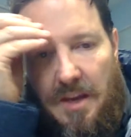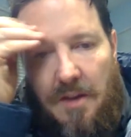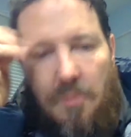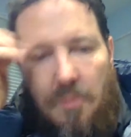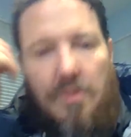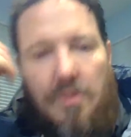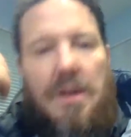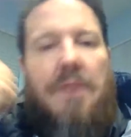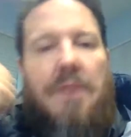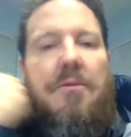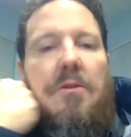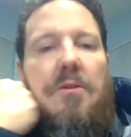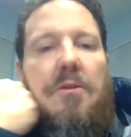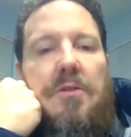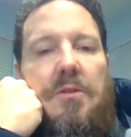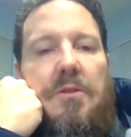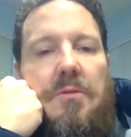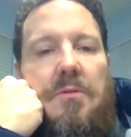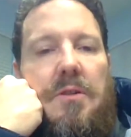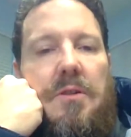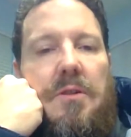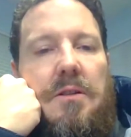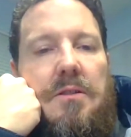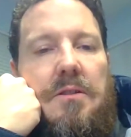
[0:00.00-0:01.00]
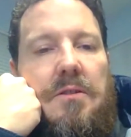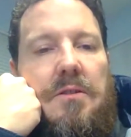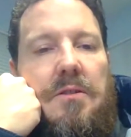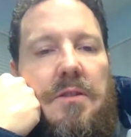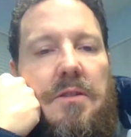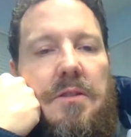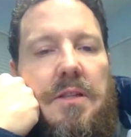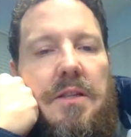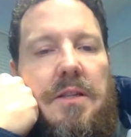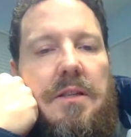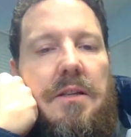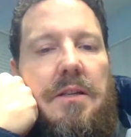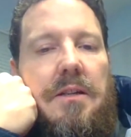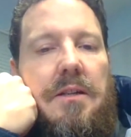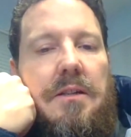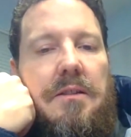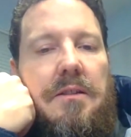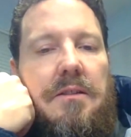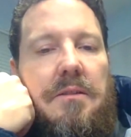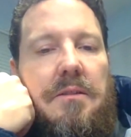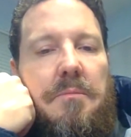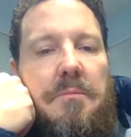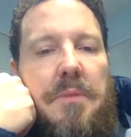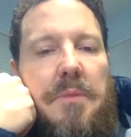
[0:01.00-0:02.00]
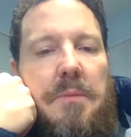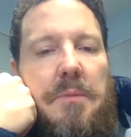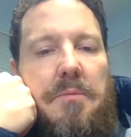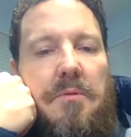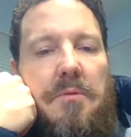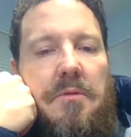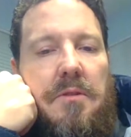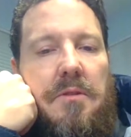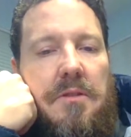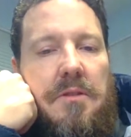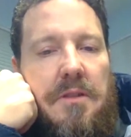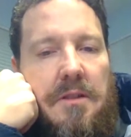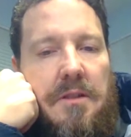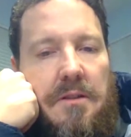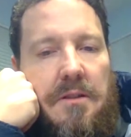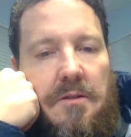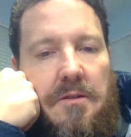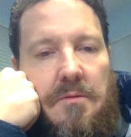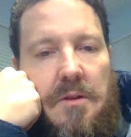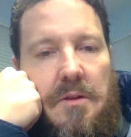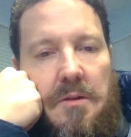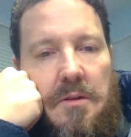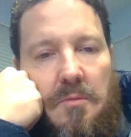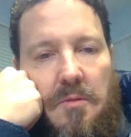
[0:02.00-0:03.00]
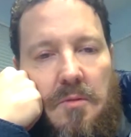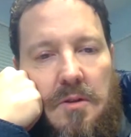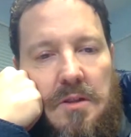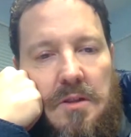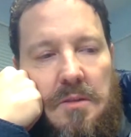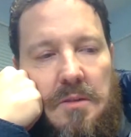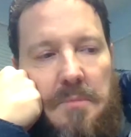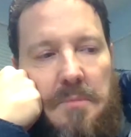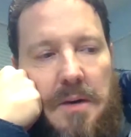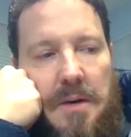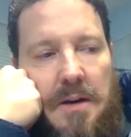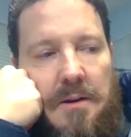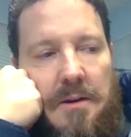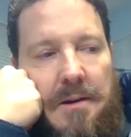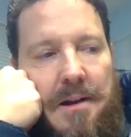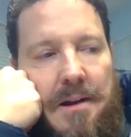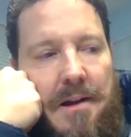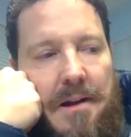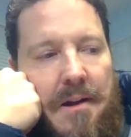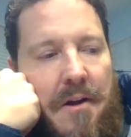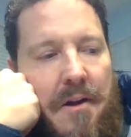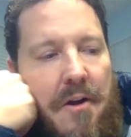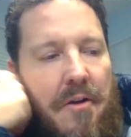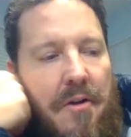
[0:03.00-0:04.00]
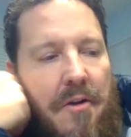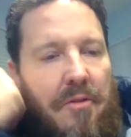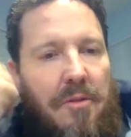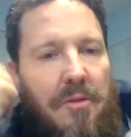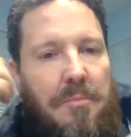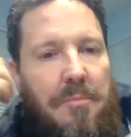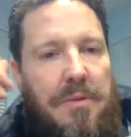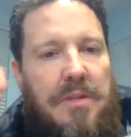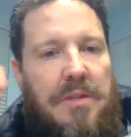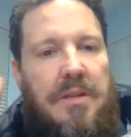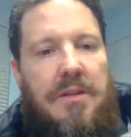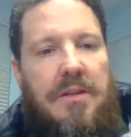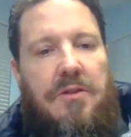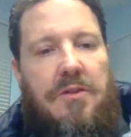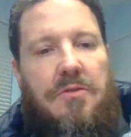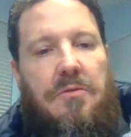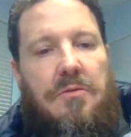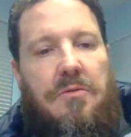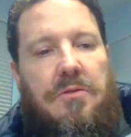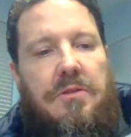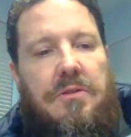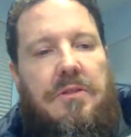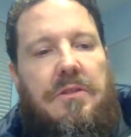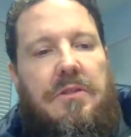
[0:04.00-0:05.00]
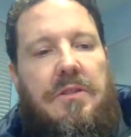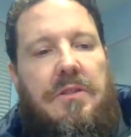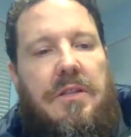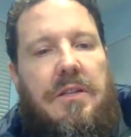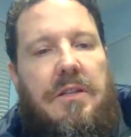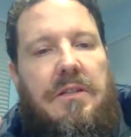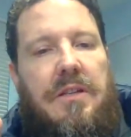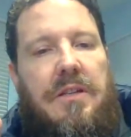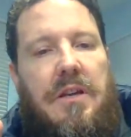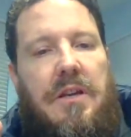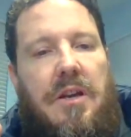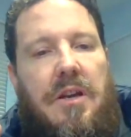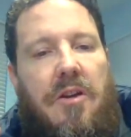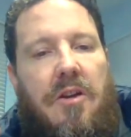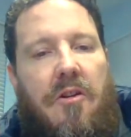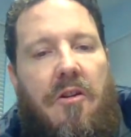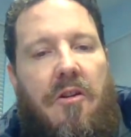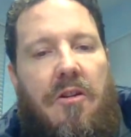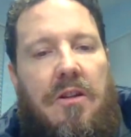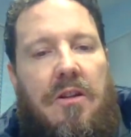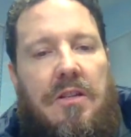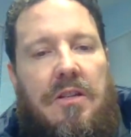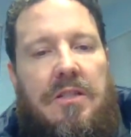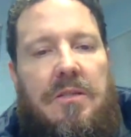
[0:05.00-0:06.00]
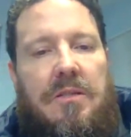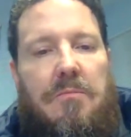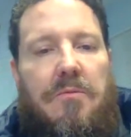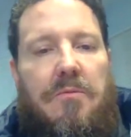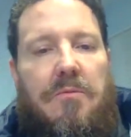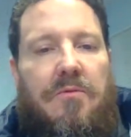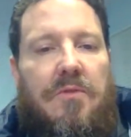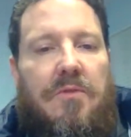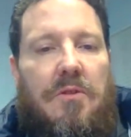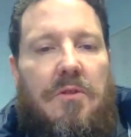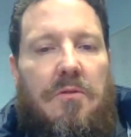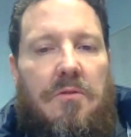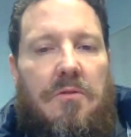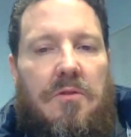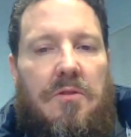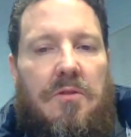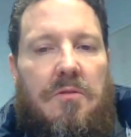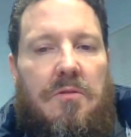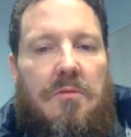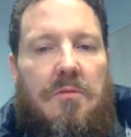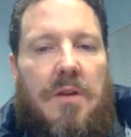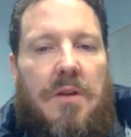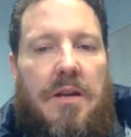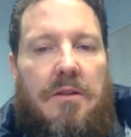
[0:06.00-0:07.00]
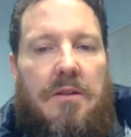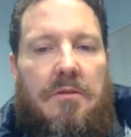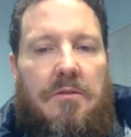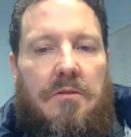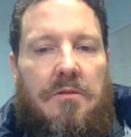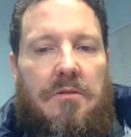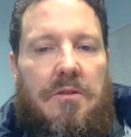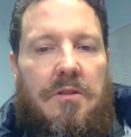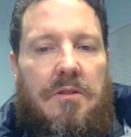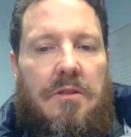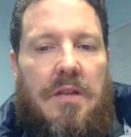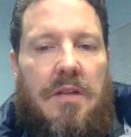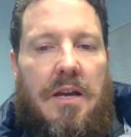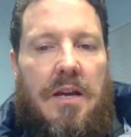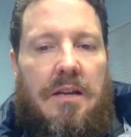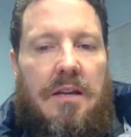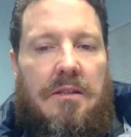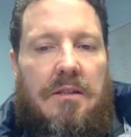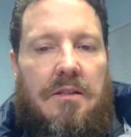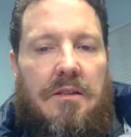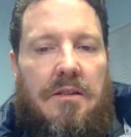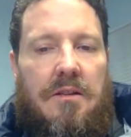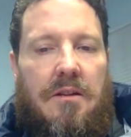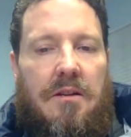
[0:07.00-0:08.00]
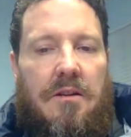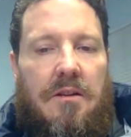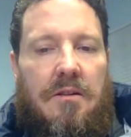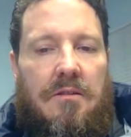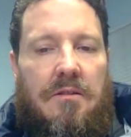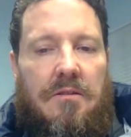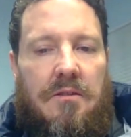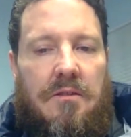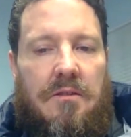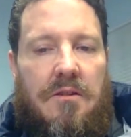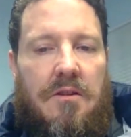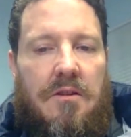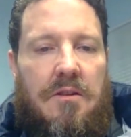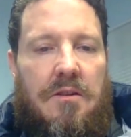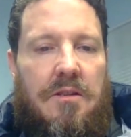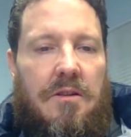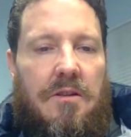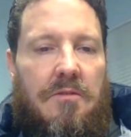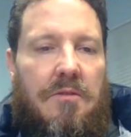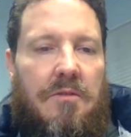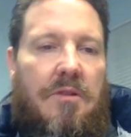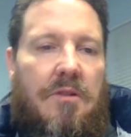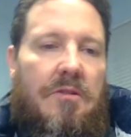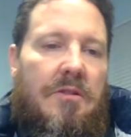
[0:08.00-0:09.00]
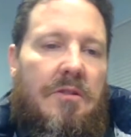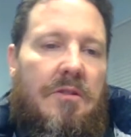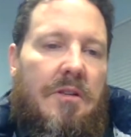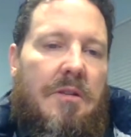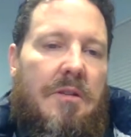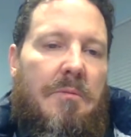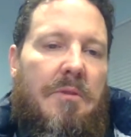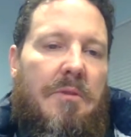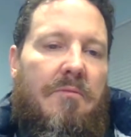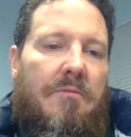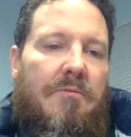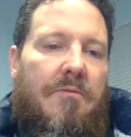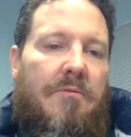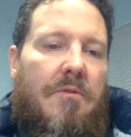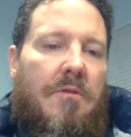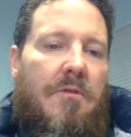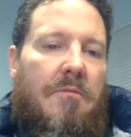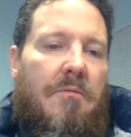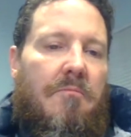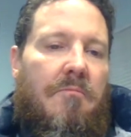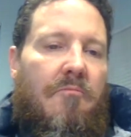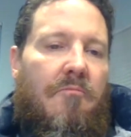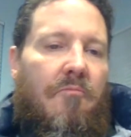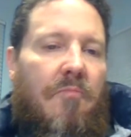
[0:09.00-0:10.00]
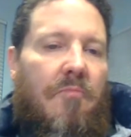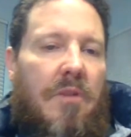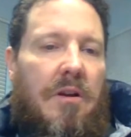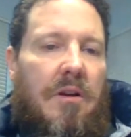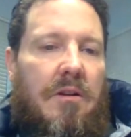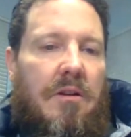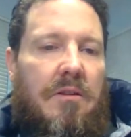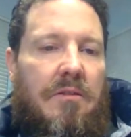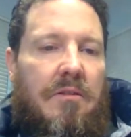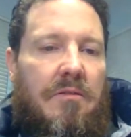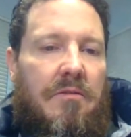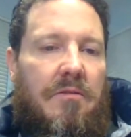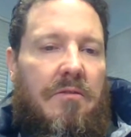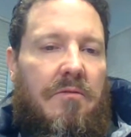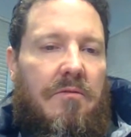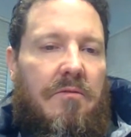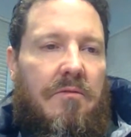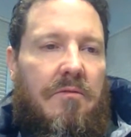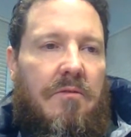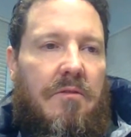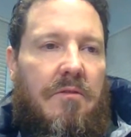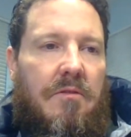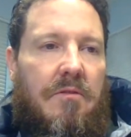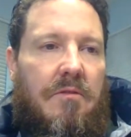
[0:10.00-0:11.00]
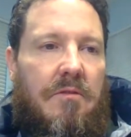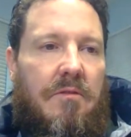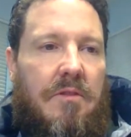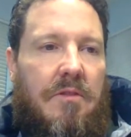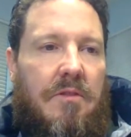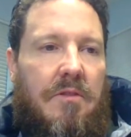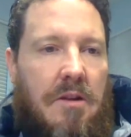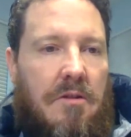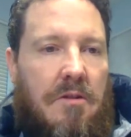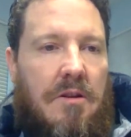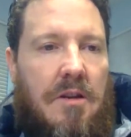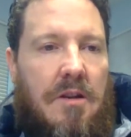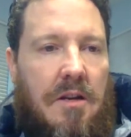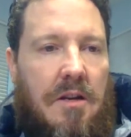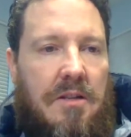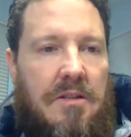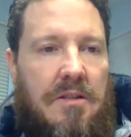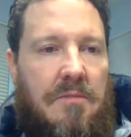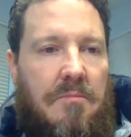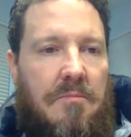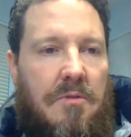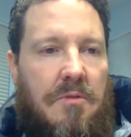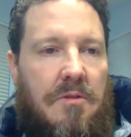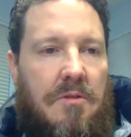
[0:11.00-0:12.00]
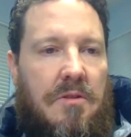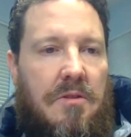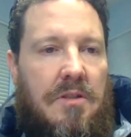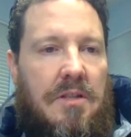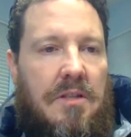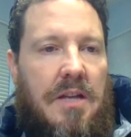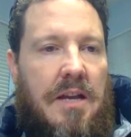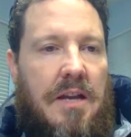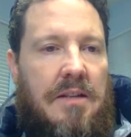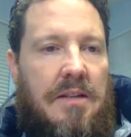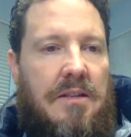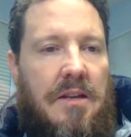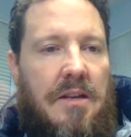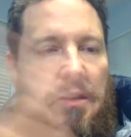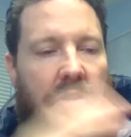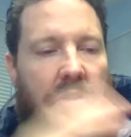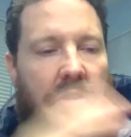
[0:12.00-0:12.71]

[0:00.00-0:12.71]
We have also talked to the people at CreatorWorks about the potential that some of those creators, that content creators that come in from their customer set,